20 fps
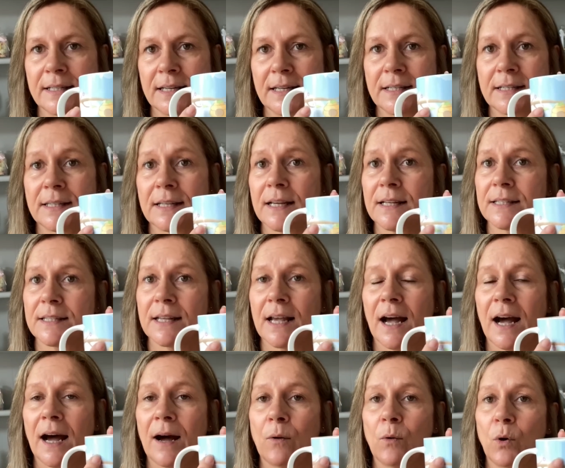it says
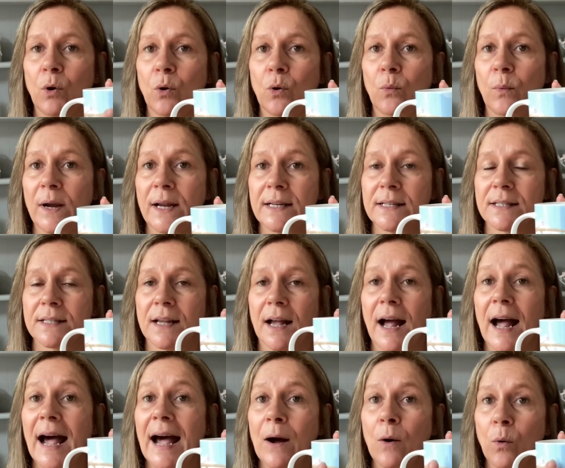I'll always
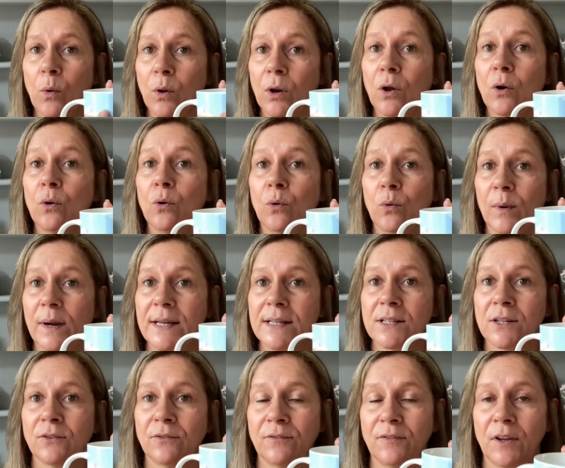
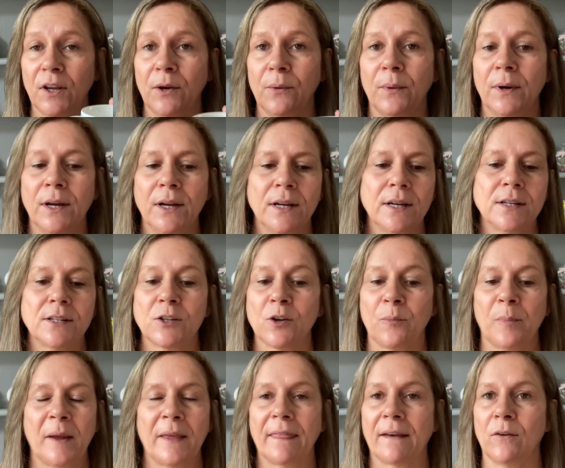love you. So I
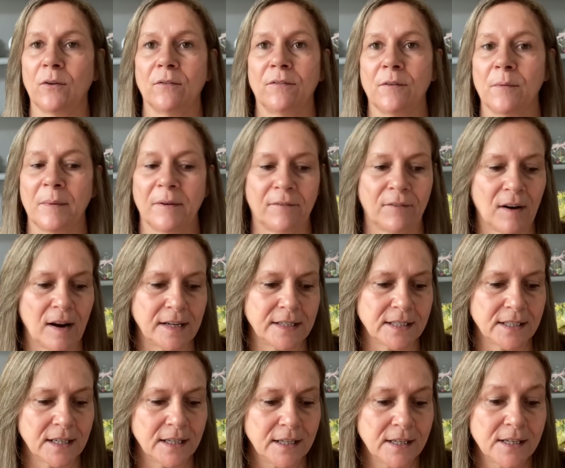picked that up for my
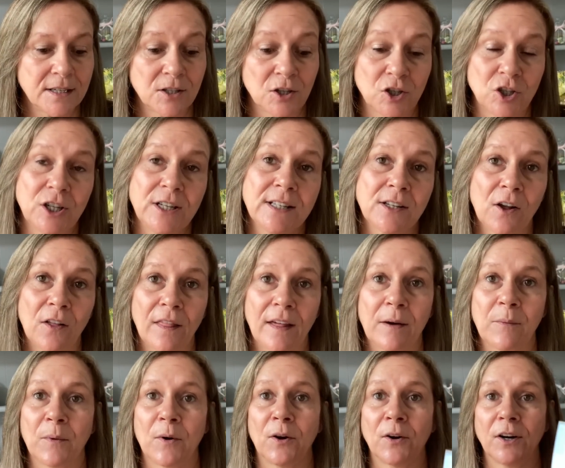friend. So she's got
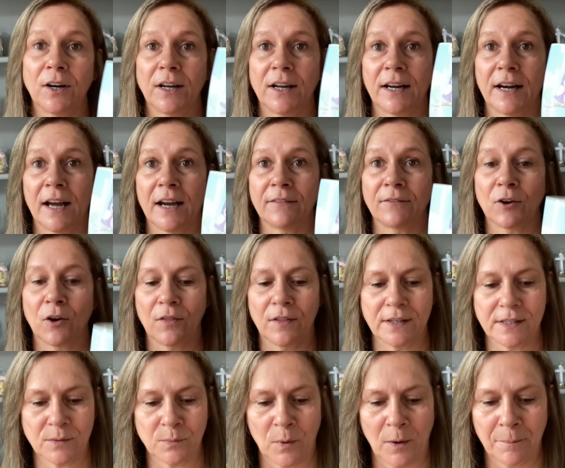that one and I've got
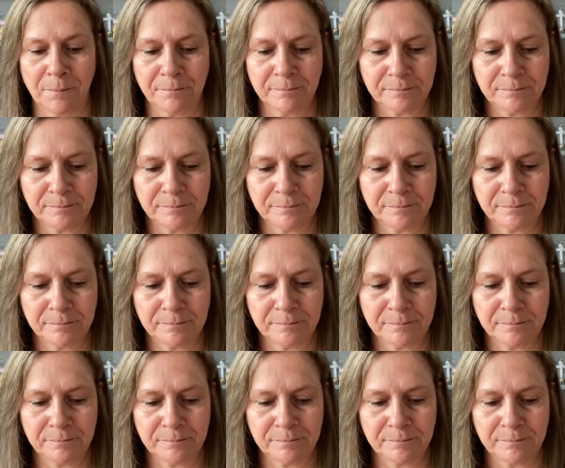this one.